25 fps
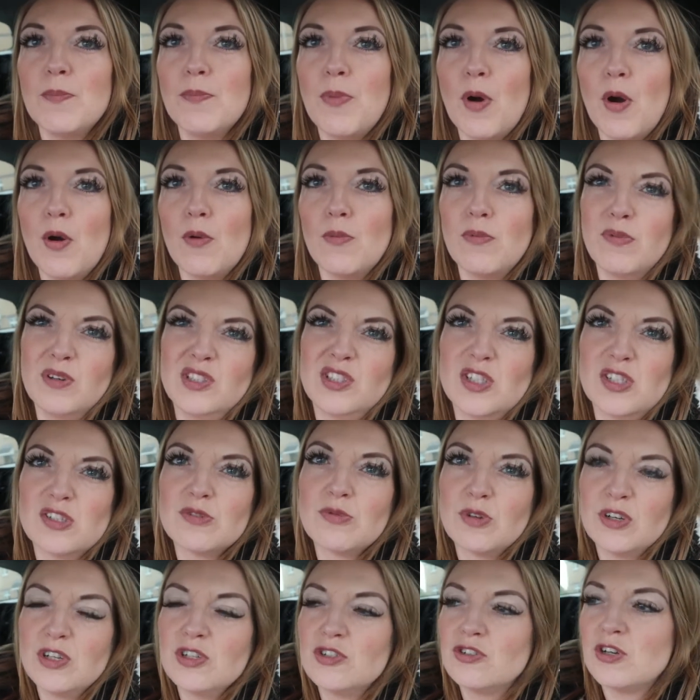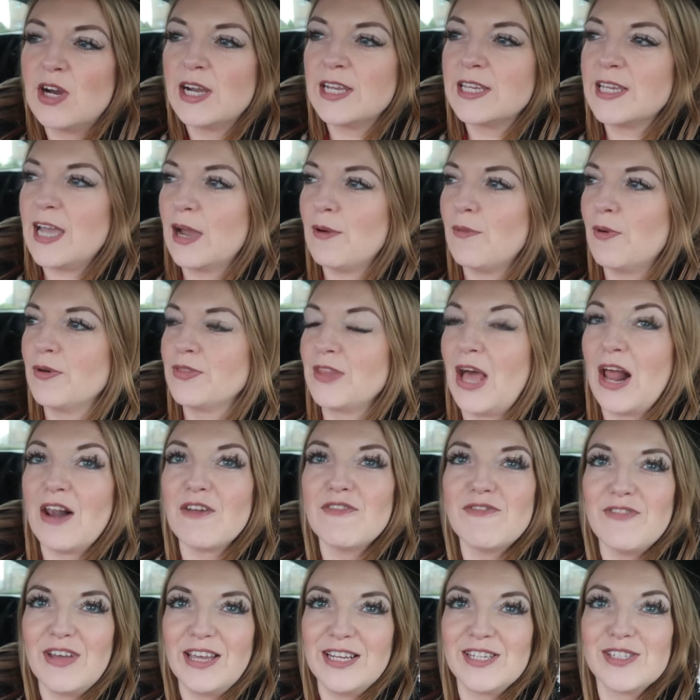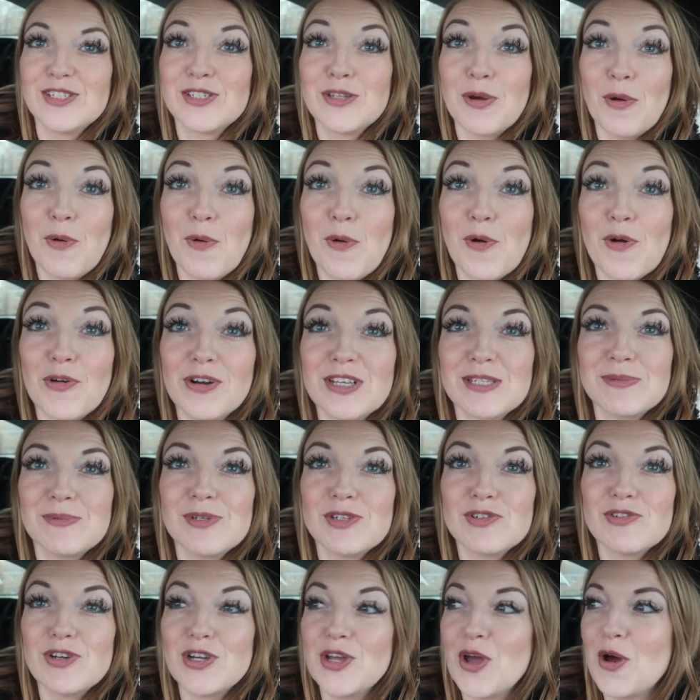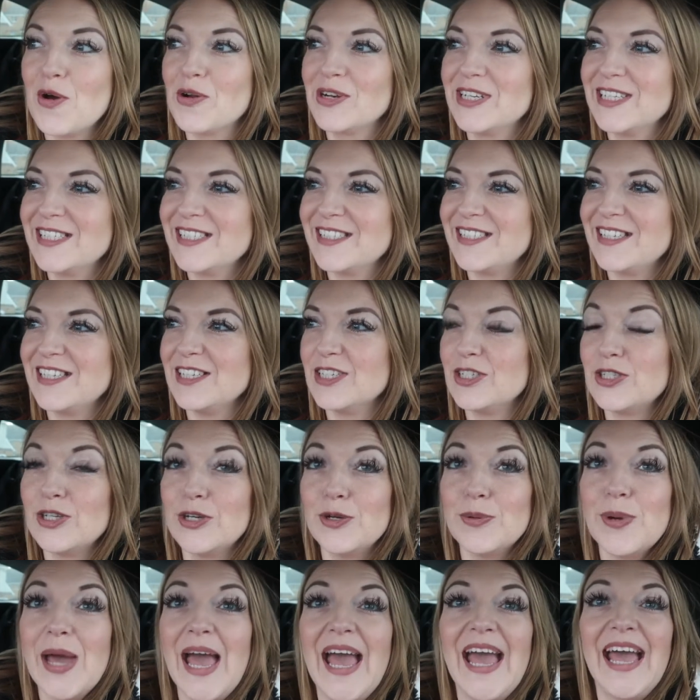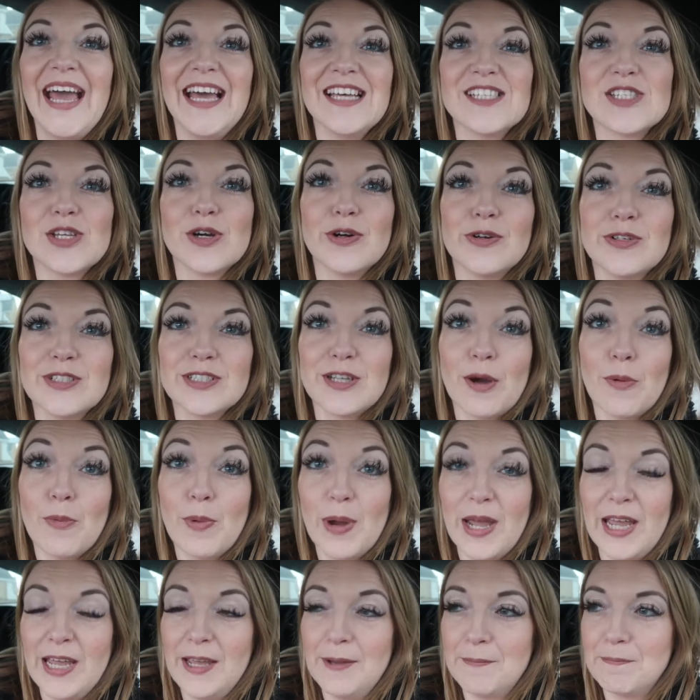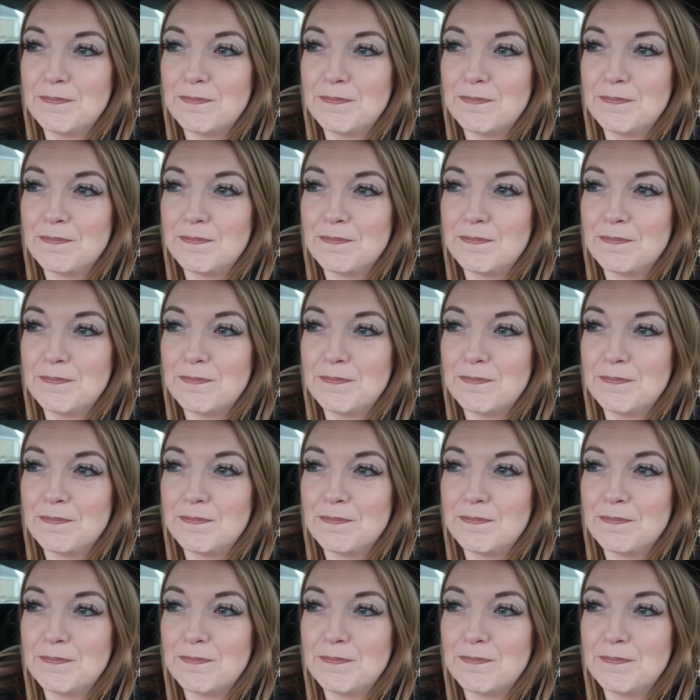but we're just going to try and get one that'll fit. So Christmas tree hunt day 2 is underway.